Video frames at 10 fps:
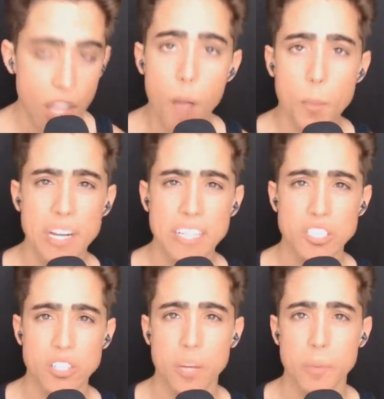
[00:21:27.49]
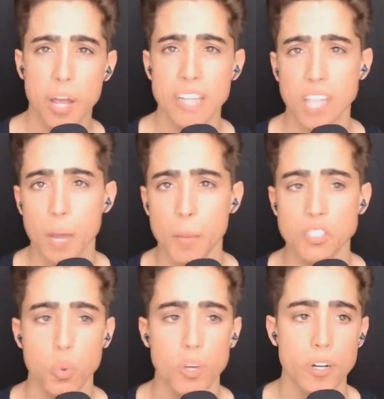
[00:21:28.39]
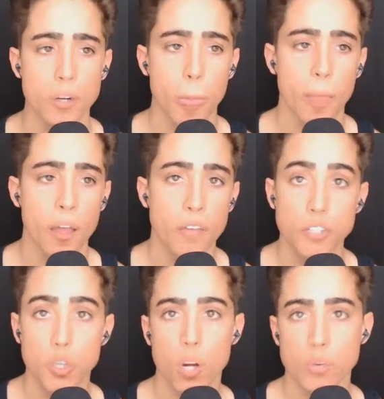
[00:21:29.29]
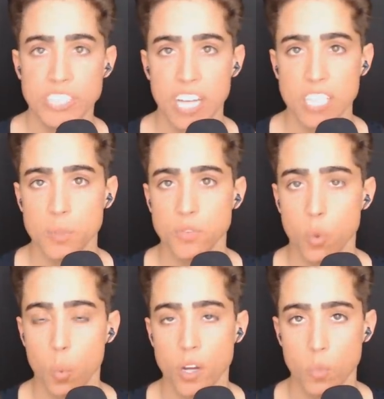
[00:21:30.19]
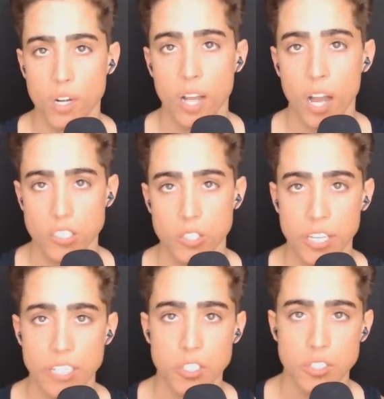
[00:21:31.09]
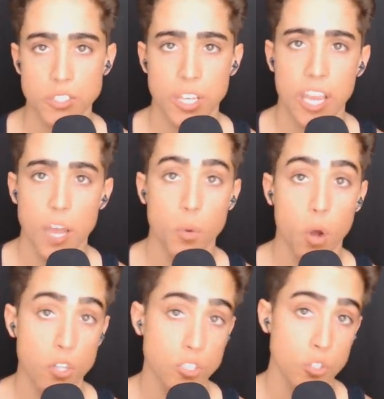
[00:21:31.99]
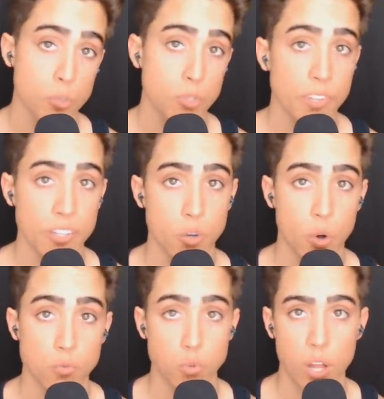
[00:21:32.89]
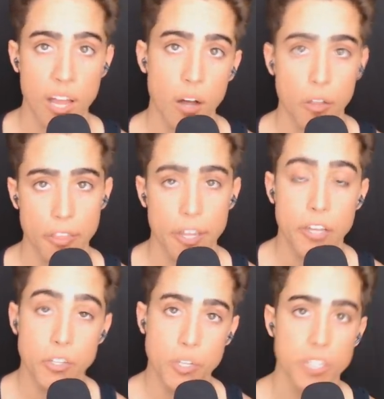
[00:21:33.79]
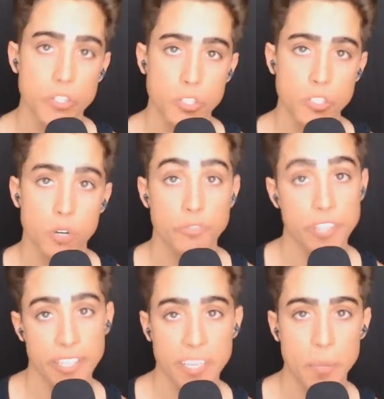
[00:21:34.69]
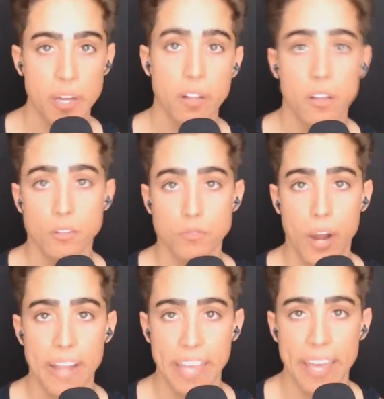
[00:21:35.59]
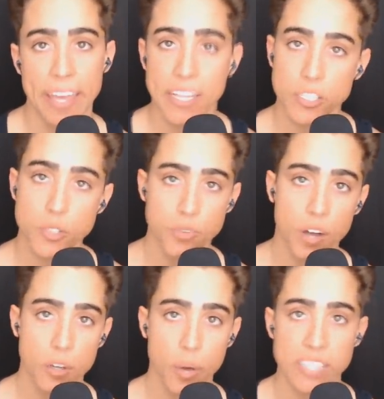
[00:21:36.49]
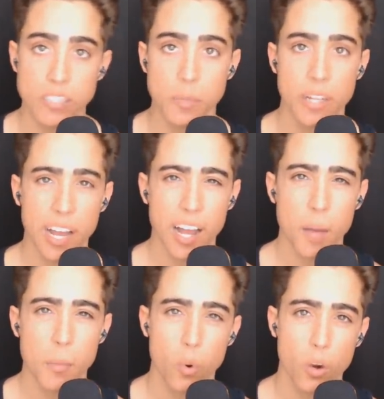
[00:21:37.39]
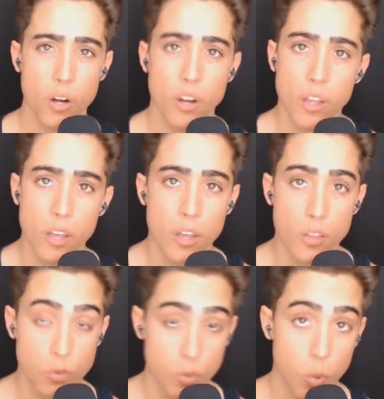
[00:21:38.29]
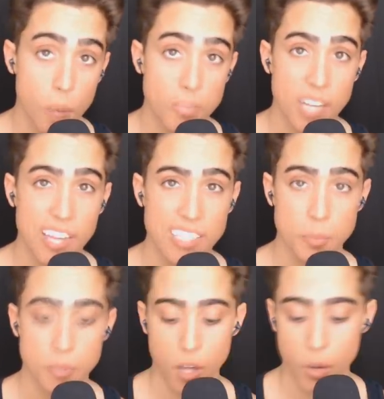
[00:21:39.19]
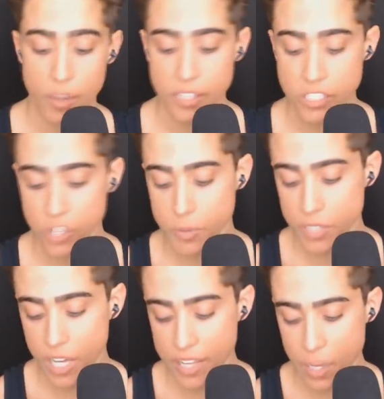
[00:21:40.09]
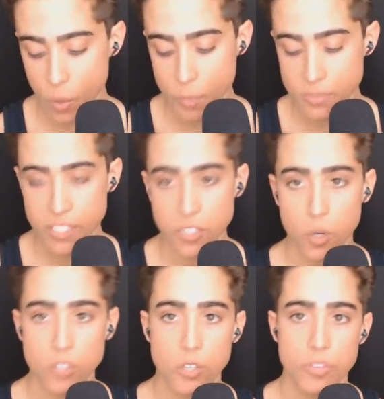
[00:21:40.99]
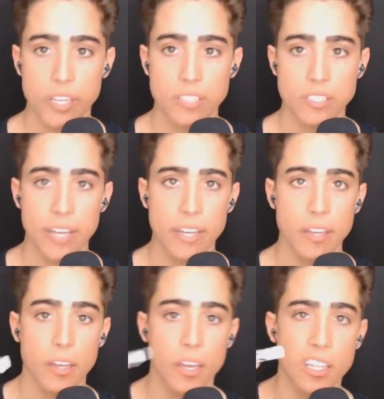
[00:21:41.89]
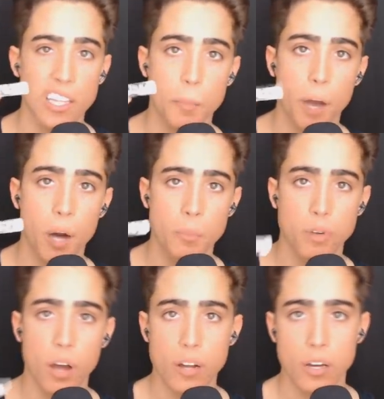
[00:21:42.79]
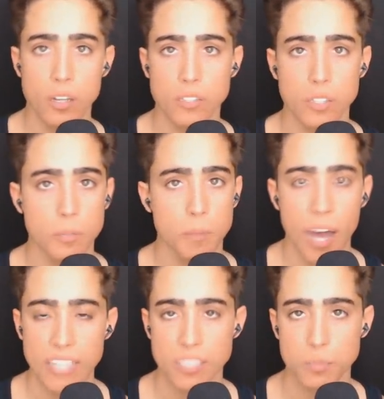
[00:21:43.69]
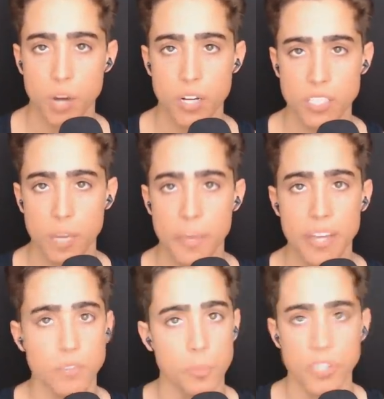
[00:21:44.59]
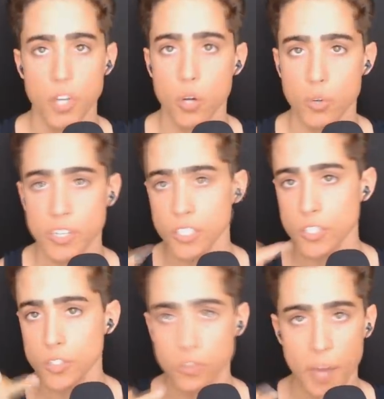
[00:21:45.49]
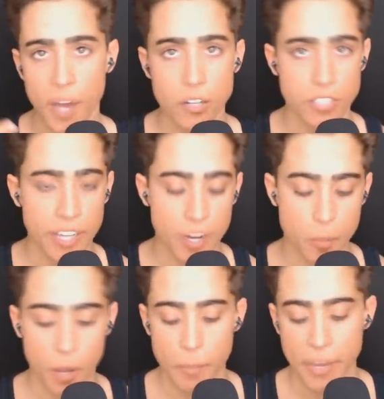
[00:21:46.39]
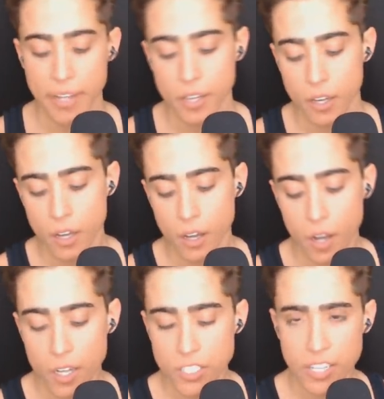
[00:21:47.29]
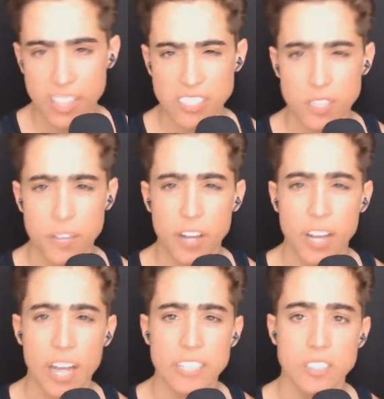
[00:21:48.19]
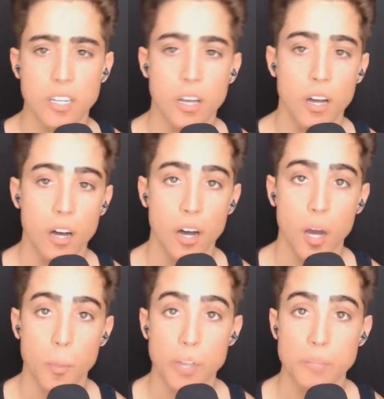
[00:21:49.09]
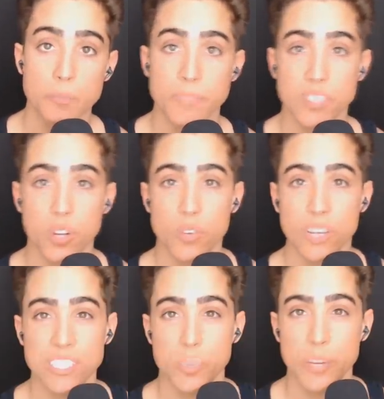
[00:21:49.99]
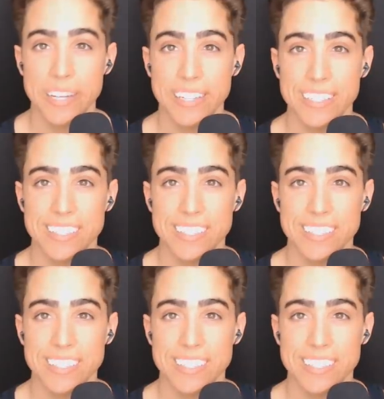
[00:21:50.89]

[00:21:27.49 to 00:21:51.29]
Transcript: I'm on Instagram, guys. I'm on Twitter. If you do want to reach out to me for one-on-one consultations in regards to improving your overall health, you can do so via email, frankatufano at gmail dot com, or through the website that's below in the description. On that website is also things like lip balm products, some hygiene products I make, from deodorant to tooth powder to hair pomade. Uh, check that stuff out, guys, uh, but enjoy the rest of your week.